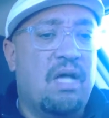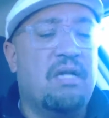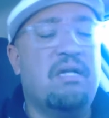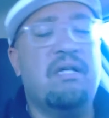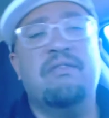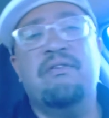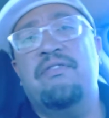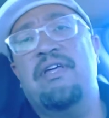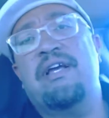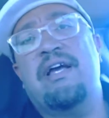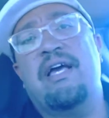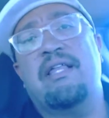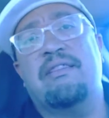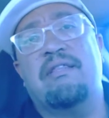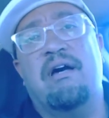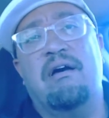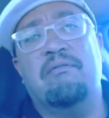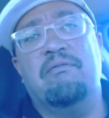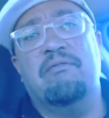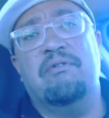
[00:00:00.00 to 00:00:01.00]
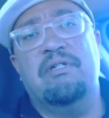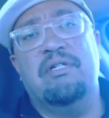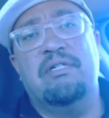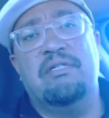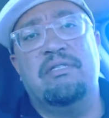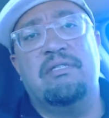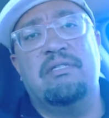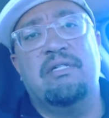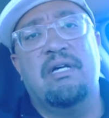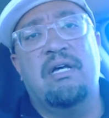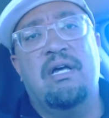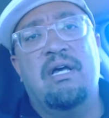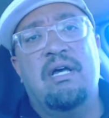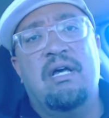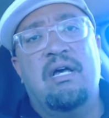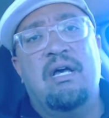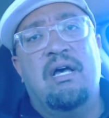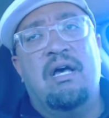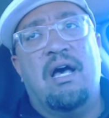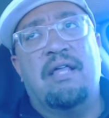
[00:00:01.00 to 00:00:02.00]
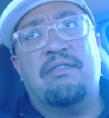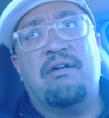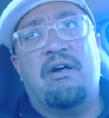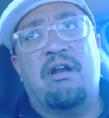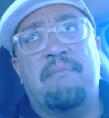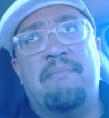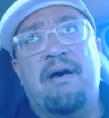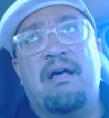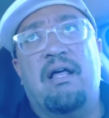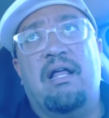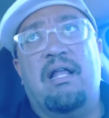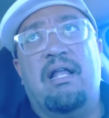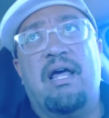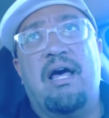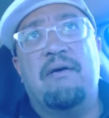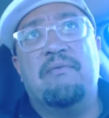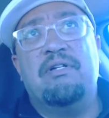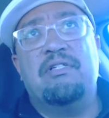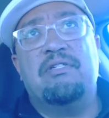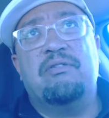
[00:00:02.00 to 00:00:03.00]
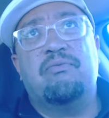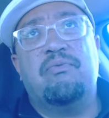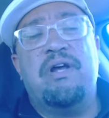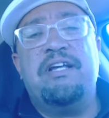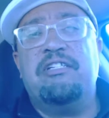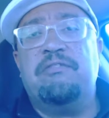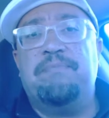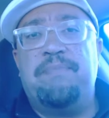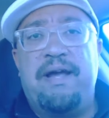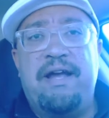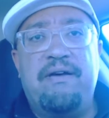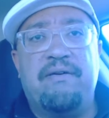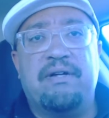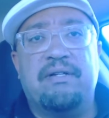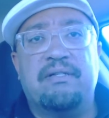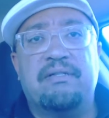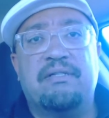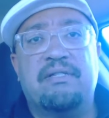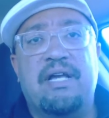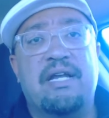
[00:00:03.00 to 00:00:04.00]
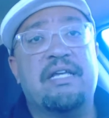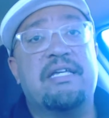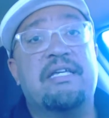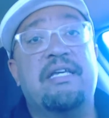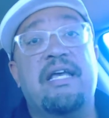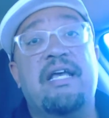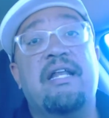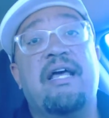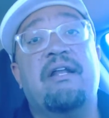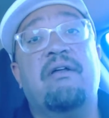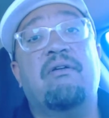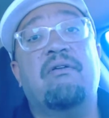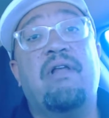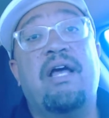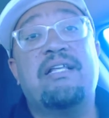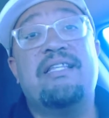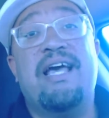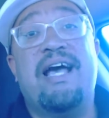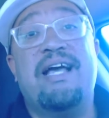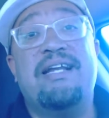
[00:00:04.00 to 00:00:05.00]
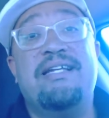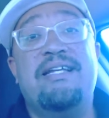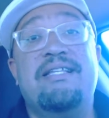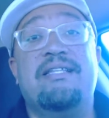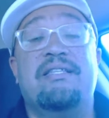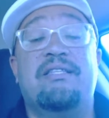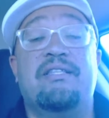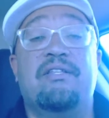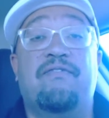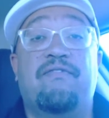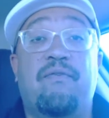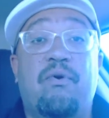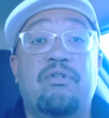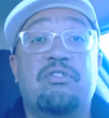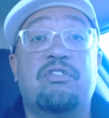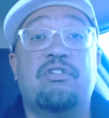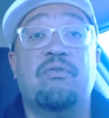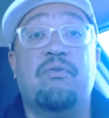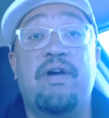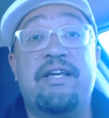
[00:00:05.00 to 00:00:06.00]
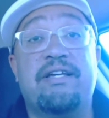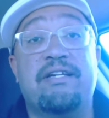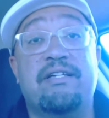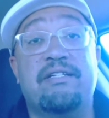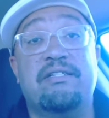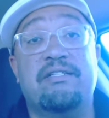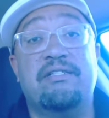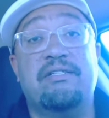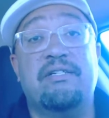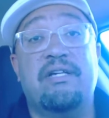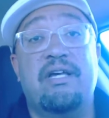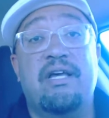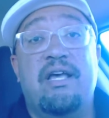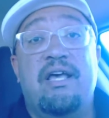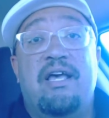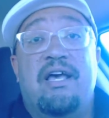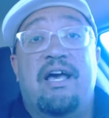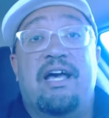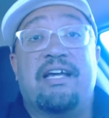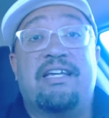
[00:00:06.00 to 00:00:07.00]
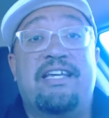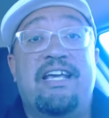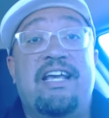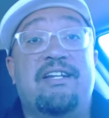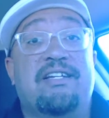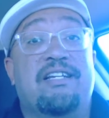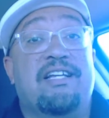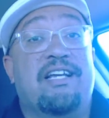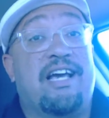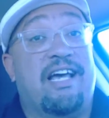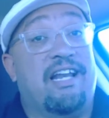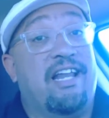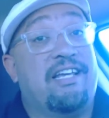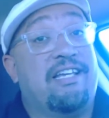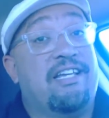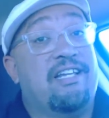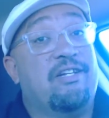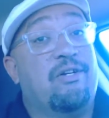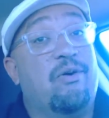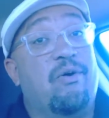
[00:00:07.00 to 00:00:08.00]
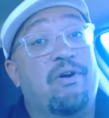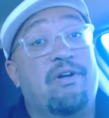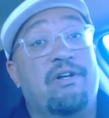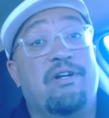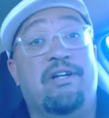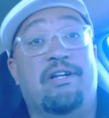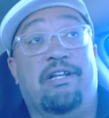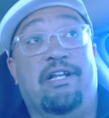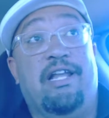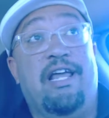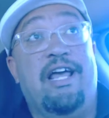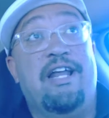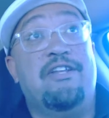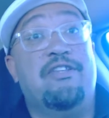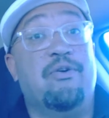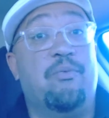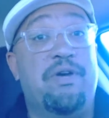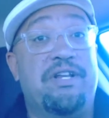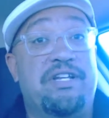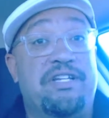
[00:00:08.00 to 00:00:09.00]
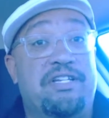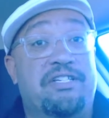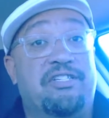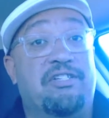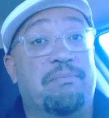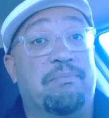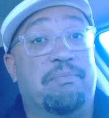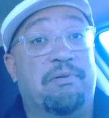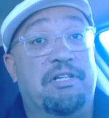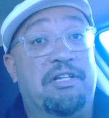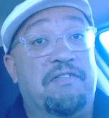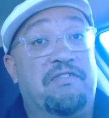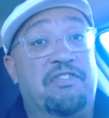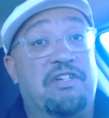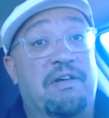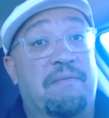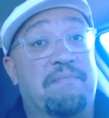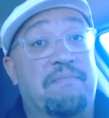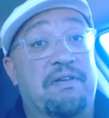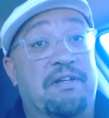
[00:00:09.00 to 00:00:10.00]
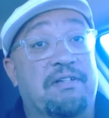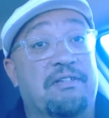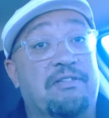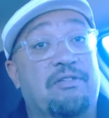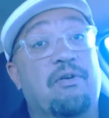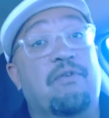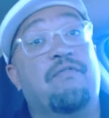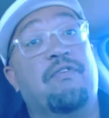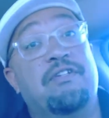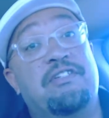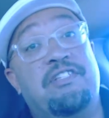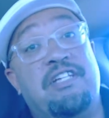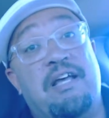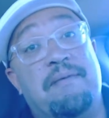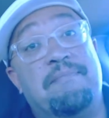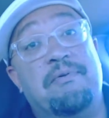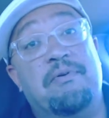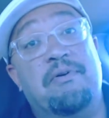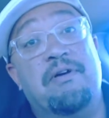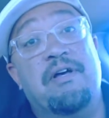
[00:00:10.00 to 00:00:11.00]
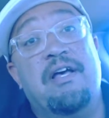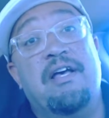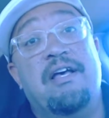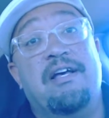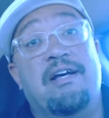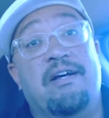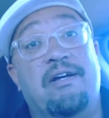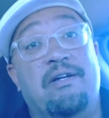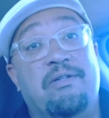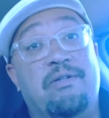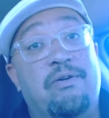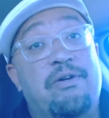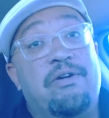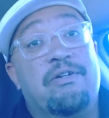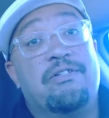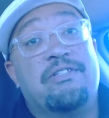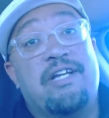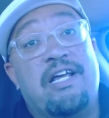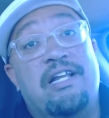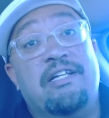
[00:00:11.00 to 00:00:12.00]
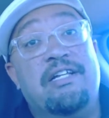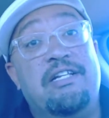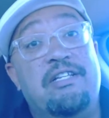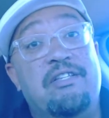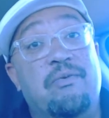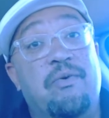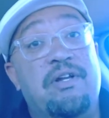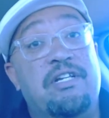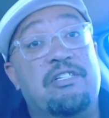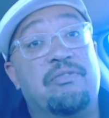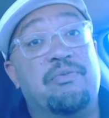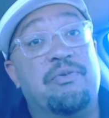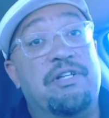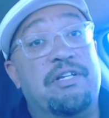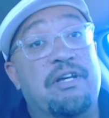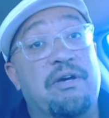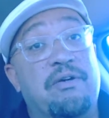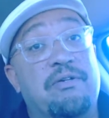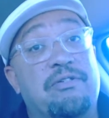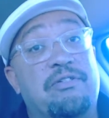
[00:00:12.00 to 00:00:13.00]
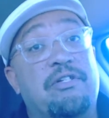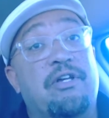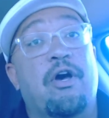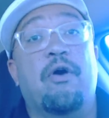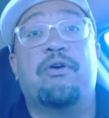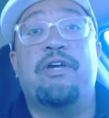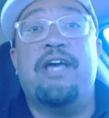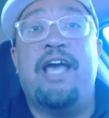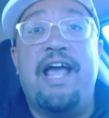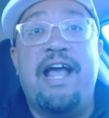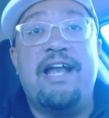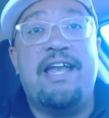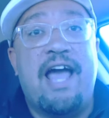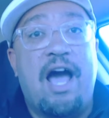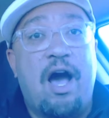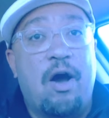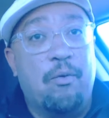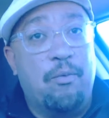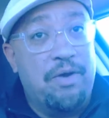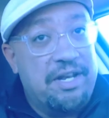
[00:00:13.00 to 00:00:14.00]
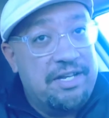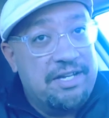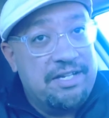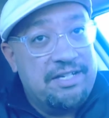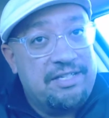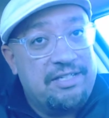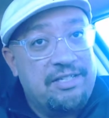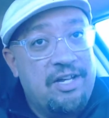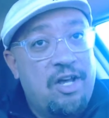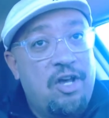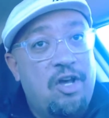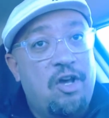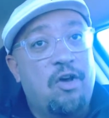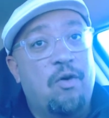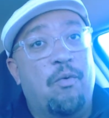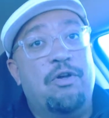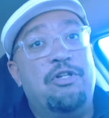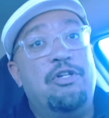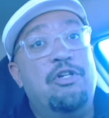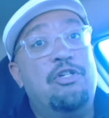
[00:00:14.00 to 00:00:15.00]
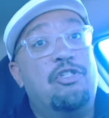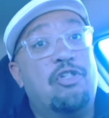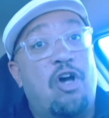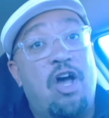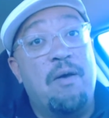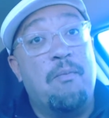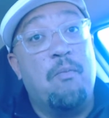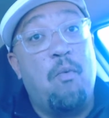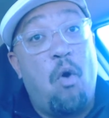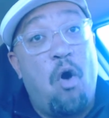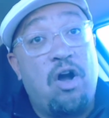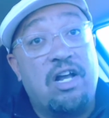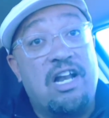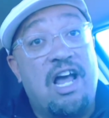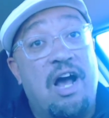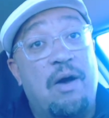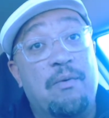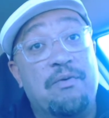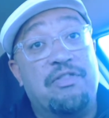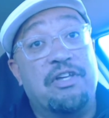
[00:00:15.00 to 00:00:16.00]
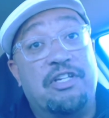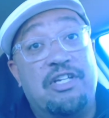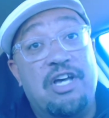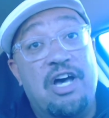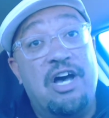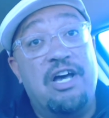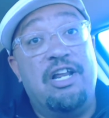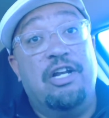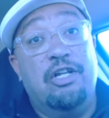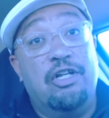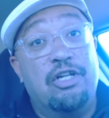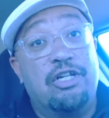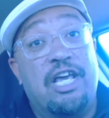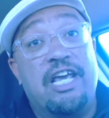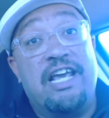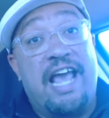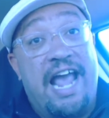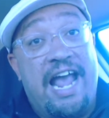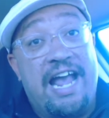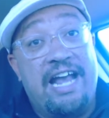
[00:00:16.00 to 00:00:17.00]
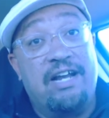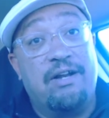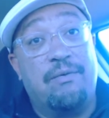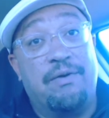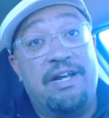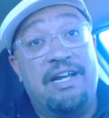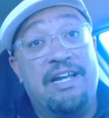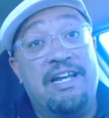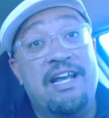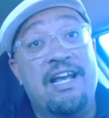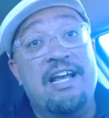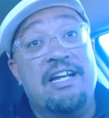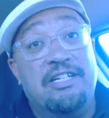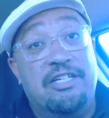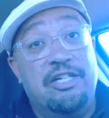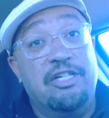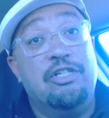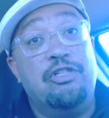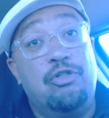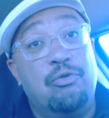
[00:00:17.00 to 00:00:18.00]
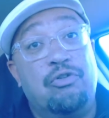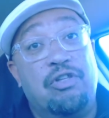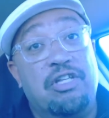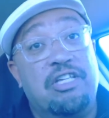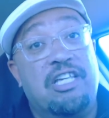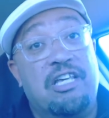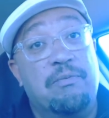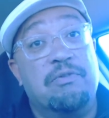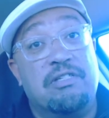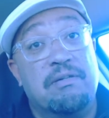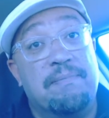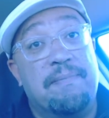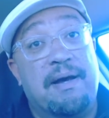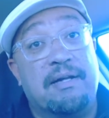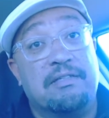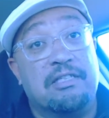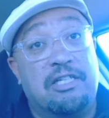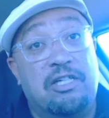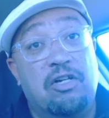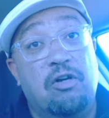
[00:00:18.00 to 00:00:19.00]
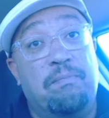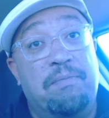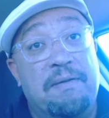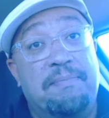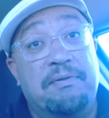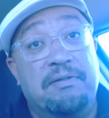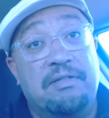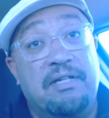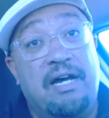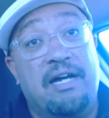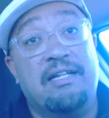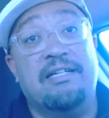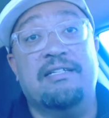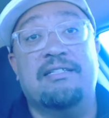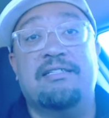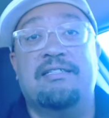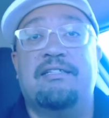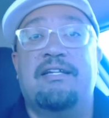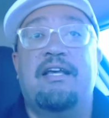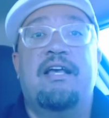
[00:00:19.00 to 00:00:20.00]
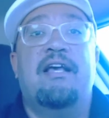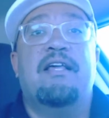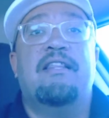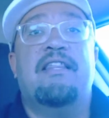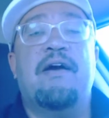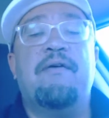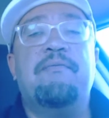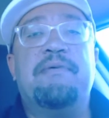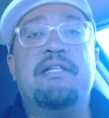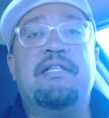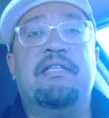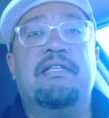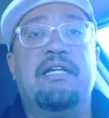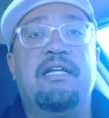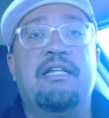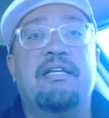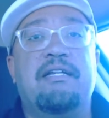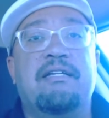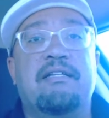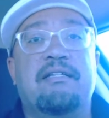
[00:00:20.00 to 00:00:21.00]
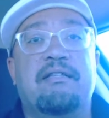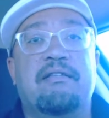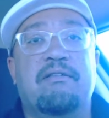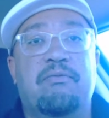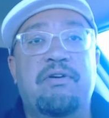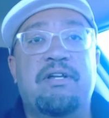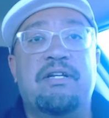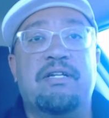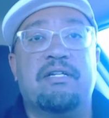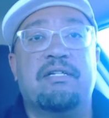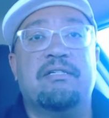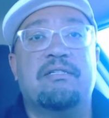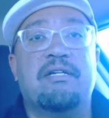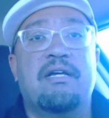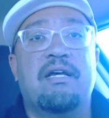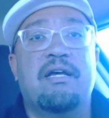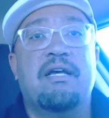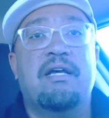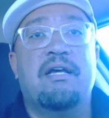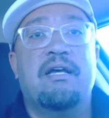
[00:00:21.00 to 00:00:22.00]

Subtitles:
Another thing I thought about a lot was Rey's parents. And again, I don't like the idea that The Force Awakens, again, kind of like in court, led the witness to believe something. So, for example, a lawyer's kind of leading the witness when he goes, okay, now, witness, when you saw him walking out with a gun and looking angry, didn't you think he was about to kill people in the audience? That would be leading the witness.